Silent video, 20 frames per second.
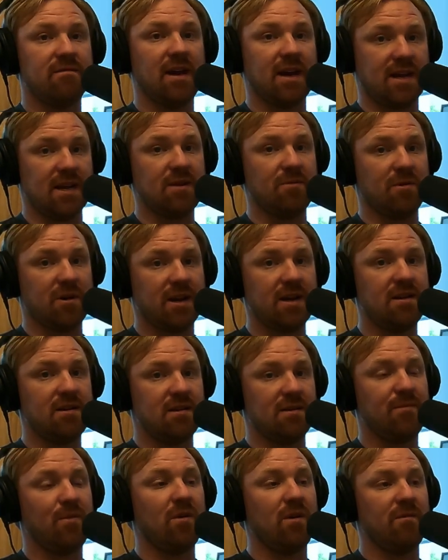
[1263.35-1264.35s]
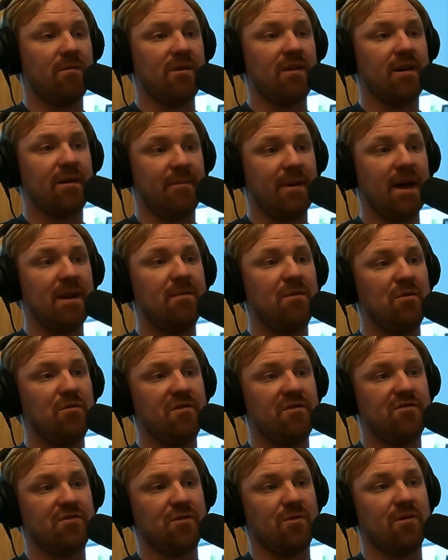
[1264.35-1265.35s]
Like, we're getting to the point where they're about to
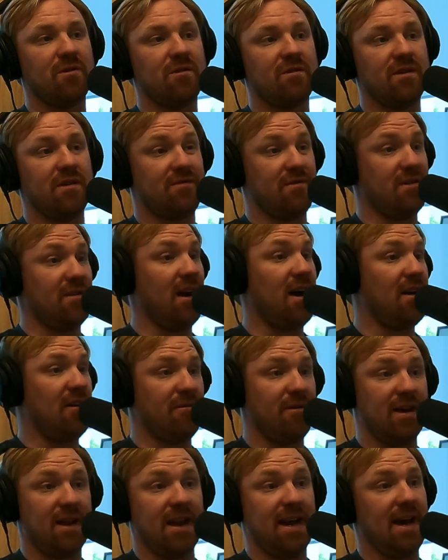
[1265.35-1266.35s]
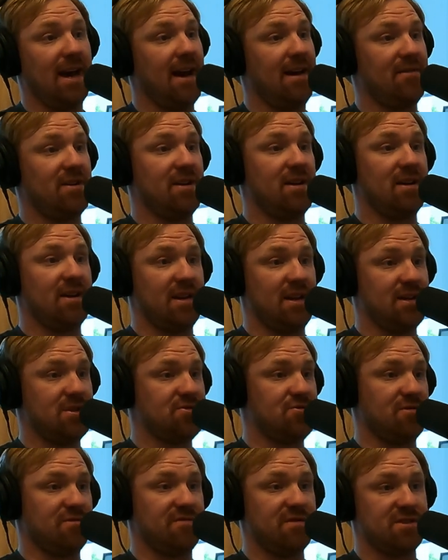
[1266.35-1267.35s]
move inshore, if they're not already. I haven't done any
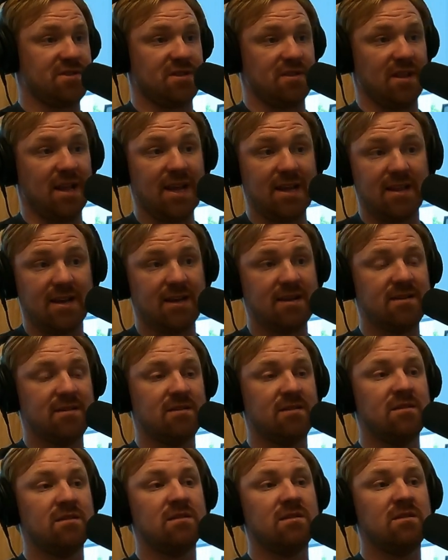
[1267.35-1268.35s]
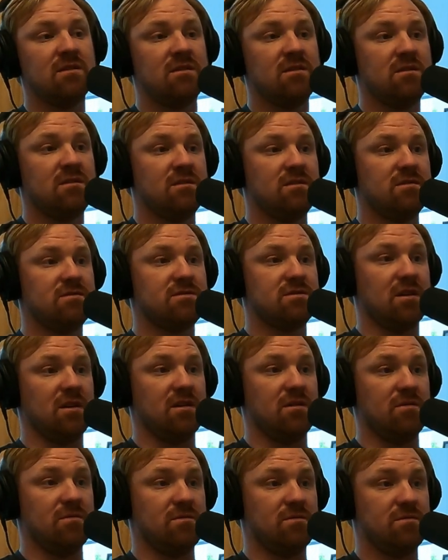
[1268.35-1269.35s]
inshore fishing lately,
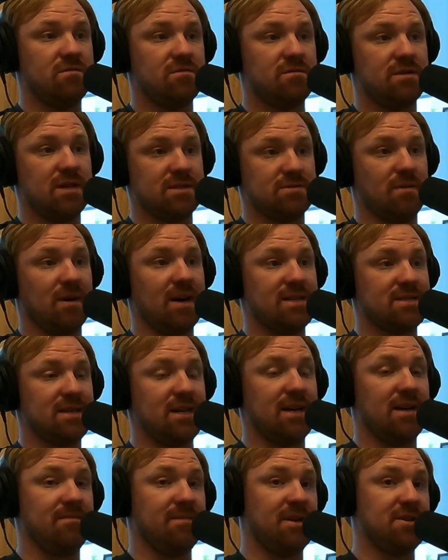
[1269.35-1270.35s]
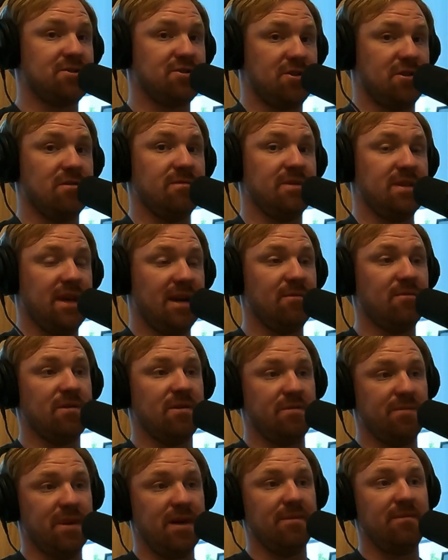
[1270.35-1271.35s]
so that's why I say I'm not sure, but they
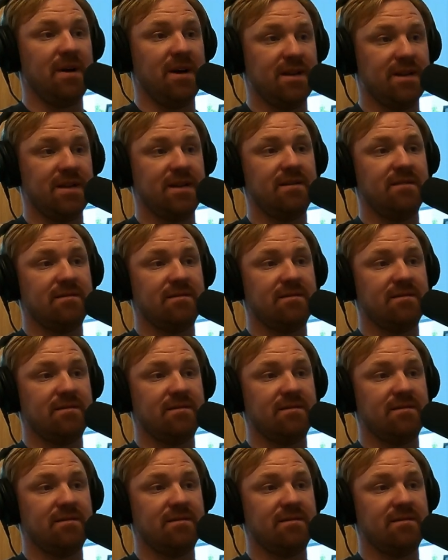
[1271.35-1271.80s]
will be abundant.